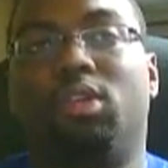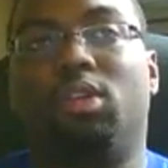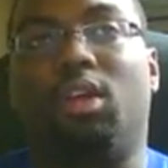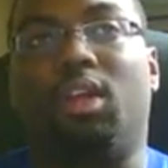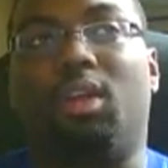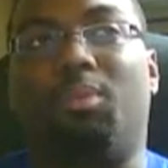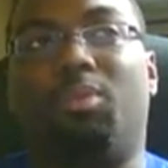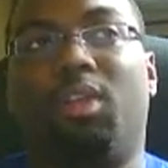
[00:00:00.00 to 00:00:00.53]

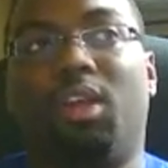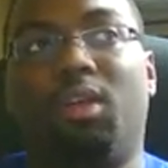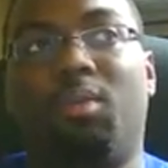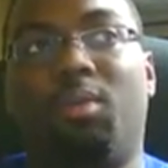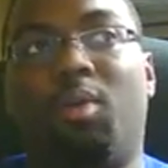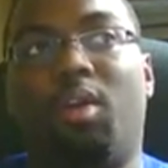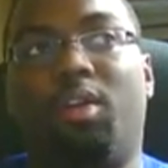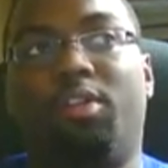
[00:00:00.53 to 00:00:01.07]
And I'm thinking
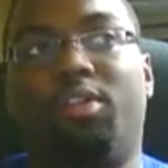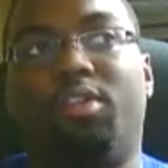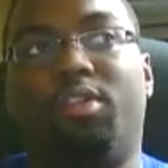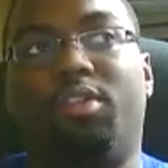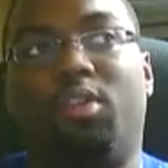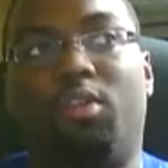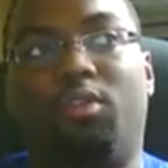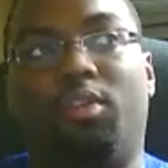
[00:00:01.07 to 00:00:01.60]
about Anderson
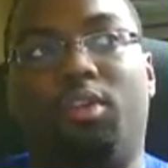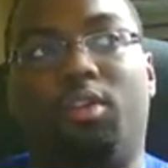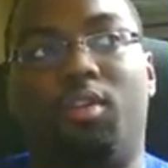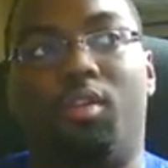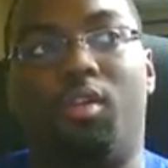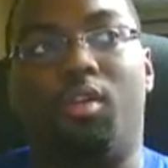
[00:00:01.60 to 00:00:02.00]
Silva.